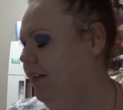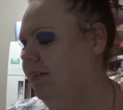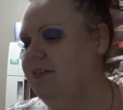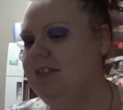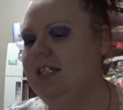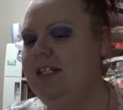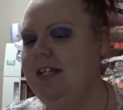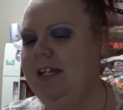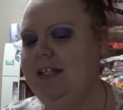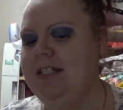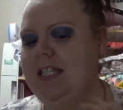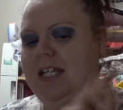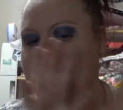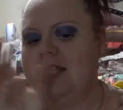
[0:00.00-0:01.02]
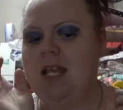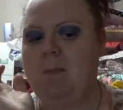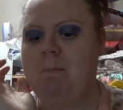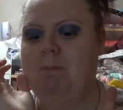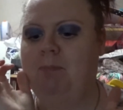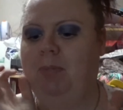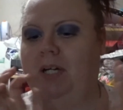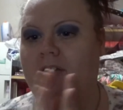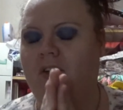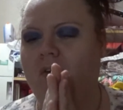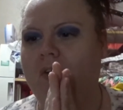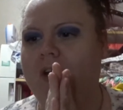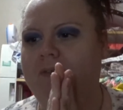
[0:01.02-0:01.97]
The next thing is a
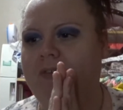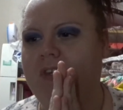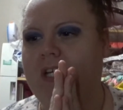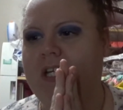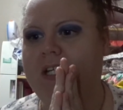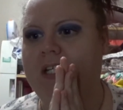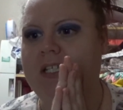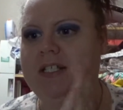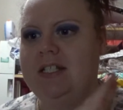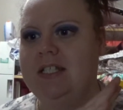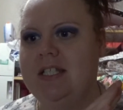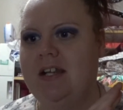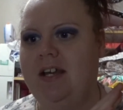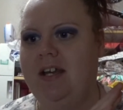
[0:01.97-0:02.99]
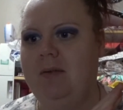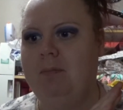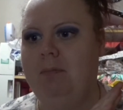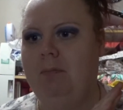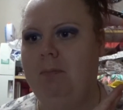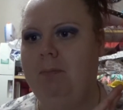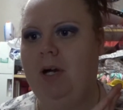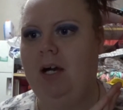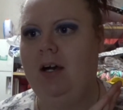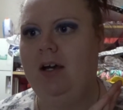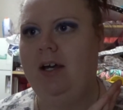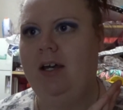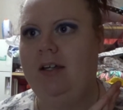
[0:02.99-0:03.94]
bundle of things,
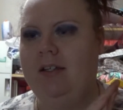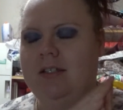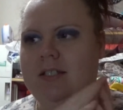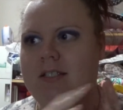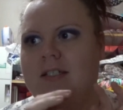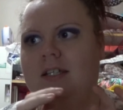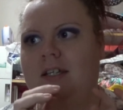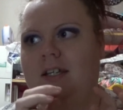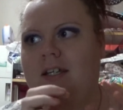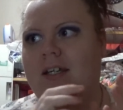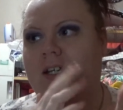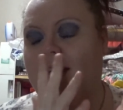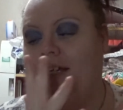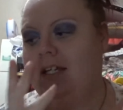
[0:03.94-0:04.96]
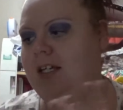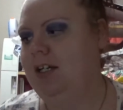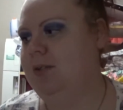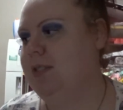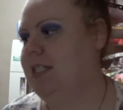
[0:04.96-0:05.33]
but it goes